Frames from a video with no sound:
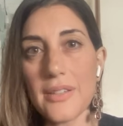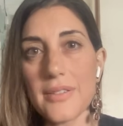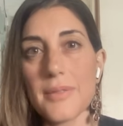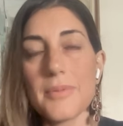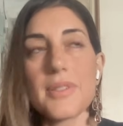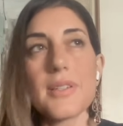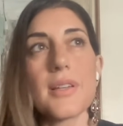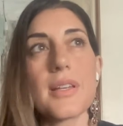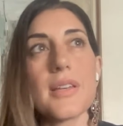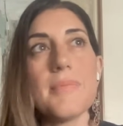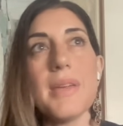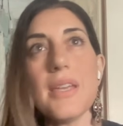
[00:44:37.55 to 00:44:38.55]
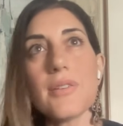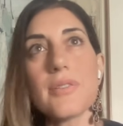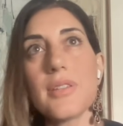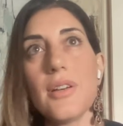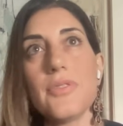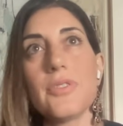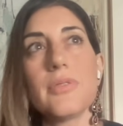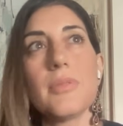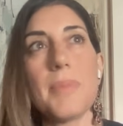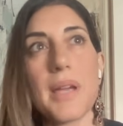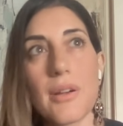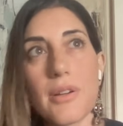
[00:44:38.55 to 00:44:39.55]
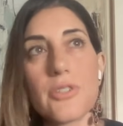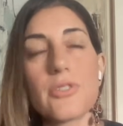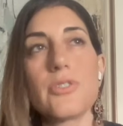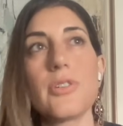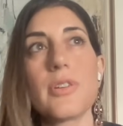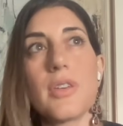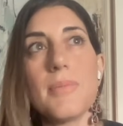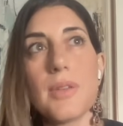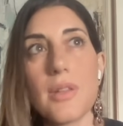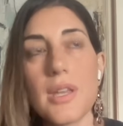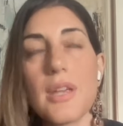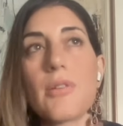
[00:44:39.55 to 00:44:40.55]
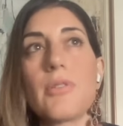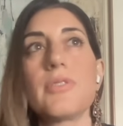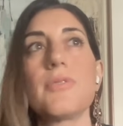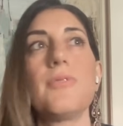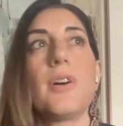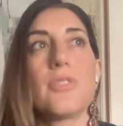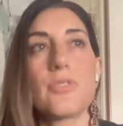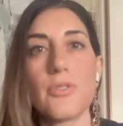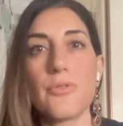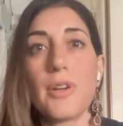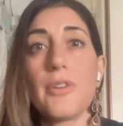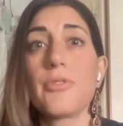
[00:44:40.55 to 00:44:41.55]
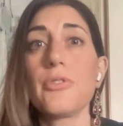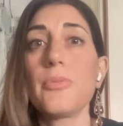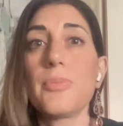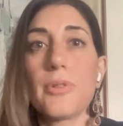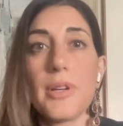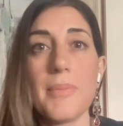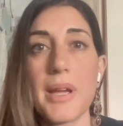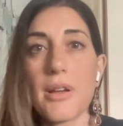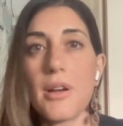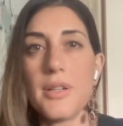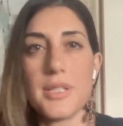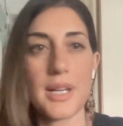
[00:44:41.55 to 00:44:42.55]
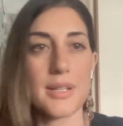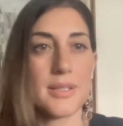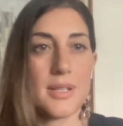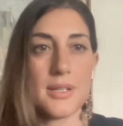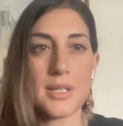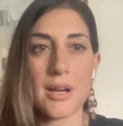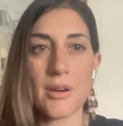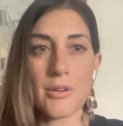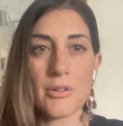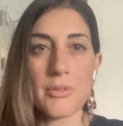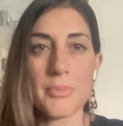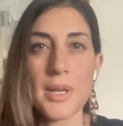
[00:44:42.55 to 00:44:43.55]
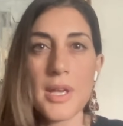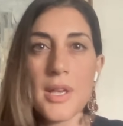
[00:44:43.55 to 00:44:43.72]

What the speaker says: To commit yourself to a parish or to a community or to foster a friend group, or in my context, an endow group.